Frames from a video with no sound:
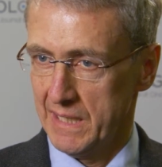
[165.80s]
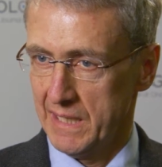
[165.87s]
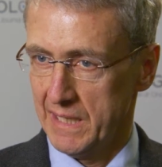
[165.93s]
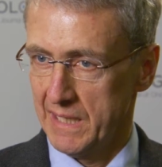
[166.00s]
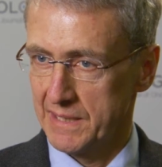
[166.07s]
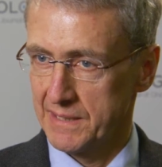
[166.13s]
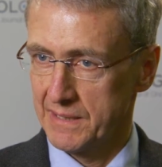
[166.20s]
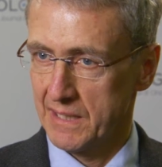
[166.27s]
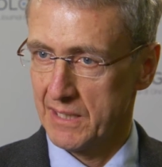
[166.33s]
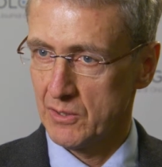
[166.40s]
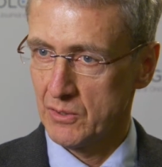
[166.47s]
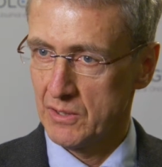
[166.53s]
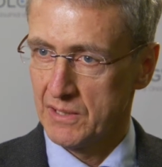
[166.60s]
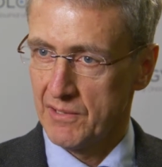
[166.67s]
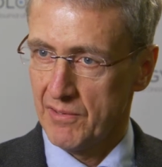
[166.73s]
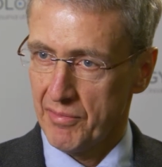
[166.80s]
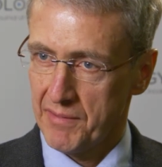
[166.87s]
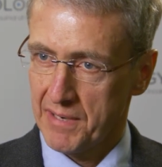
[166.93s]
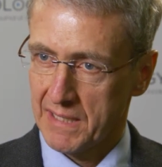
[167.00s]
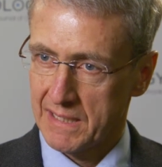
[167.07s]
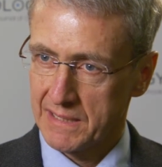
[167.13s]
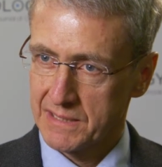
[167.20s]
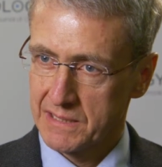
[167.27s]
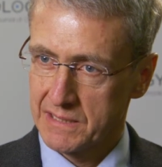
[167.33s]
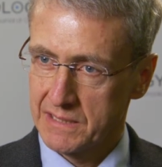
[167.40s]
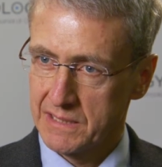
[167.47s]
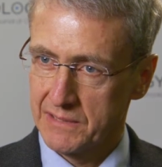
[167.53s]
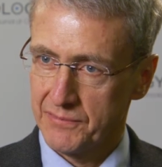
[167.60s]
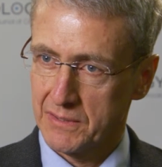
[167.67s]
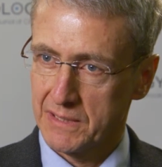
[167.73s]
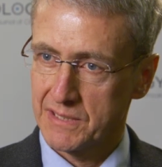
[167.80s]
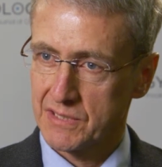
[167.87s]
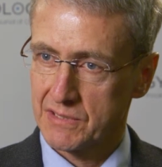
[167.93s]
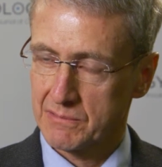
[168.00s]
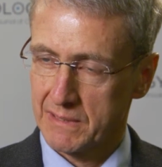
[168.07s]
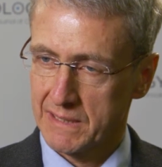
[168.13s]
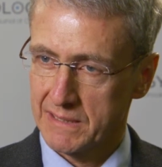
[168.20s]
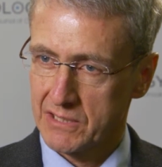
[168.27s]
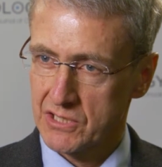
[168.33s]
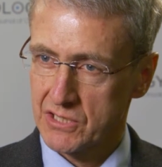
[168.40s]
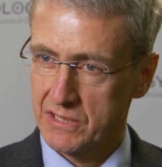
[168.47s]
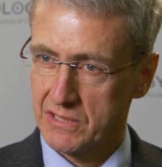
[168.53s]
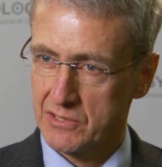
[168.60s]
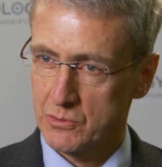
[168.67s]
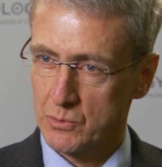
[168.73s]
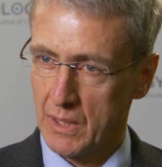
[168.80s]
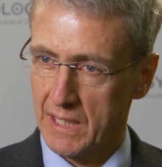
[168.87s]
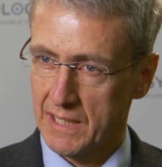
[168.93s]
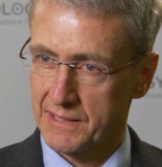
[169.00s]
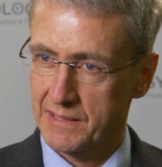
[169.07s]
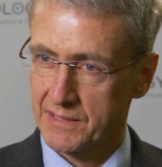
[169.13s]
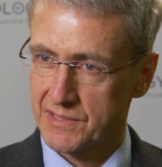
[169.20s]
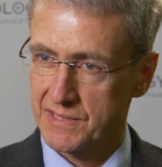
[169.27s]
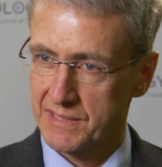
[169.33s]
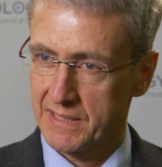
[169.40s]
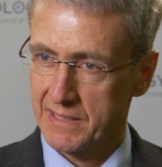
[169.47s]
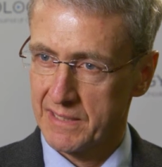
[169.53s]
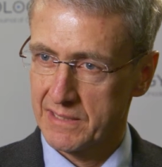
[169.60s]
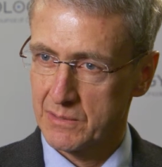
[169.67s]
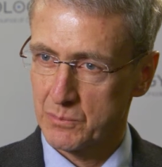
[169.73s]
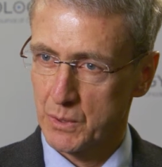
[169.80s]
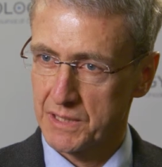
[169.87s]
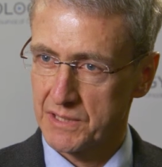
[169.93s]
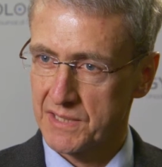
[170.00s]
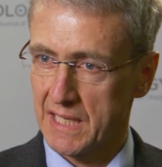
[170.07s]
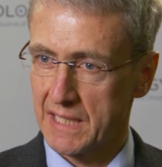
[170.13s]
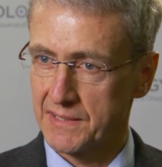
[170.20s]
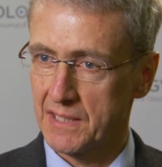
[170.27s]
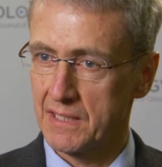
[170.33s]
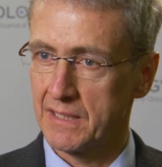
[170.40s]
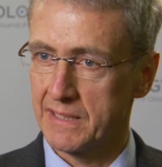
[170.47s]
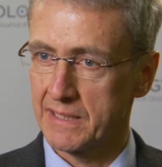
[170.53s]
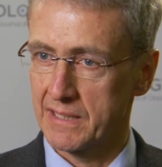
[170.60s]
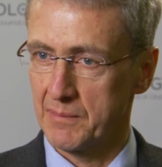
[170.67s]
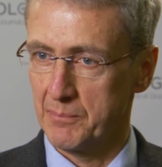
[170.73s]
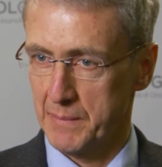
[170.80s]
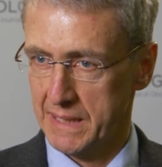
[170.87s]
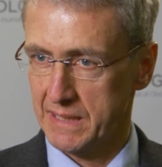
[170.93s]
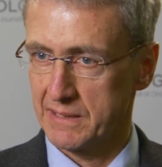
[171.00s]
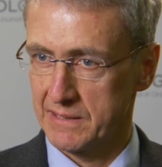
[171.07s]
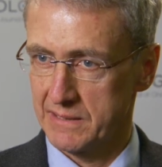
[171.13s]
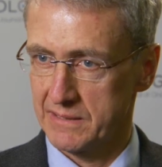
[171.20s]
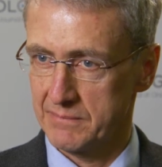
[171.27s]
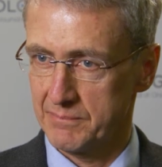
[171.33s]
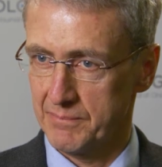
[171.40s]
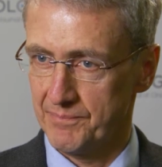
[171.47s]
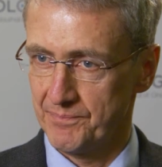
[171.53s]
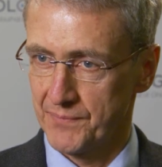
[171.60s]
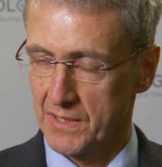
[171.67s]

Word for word: And now there are different strategies to understand what is the underlying mechanism.